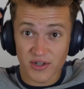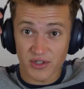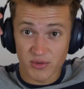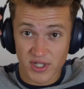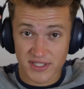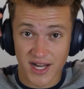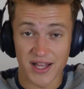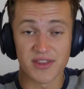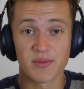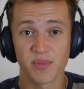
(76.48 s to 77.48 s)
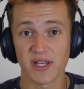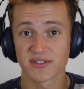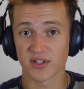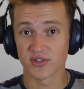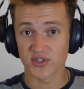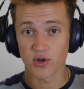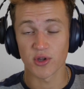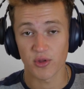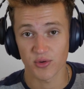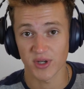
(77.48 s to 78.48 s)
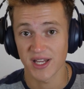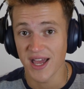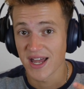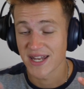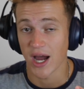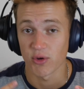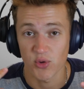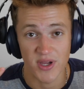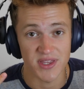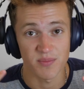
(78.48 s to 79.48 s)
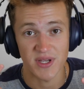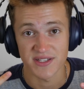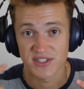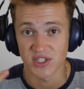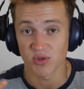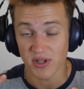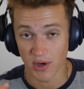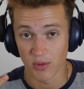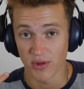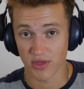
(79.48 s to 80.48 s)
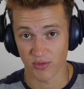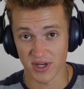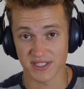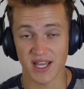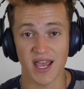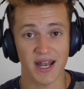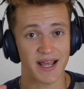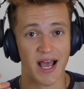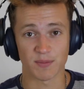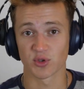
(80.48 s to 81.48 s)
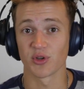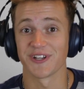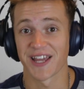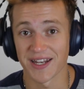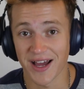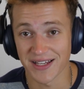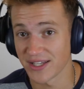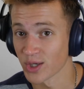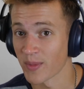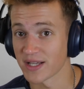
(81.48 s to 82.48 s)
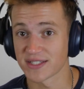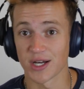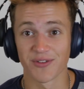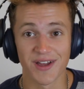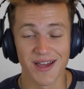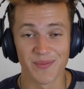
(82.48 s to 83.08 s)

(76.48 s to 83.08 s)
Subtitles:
you just got the Beats Solo 3, now you get the Beats Studio 3s, and I absolutely cannot hear myself.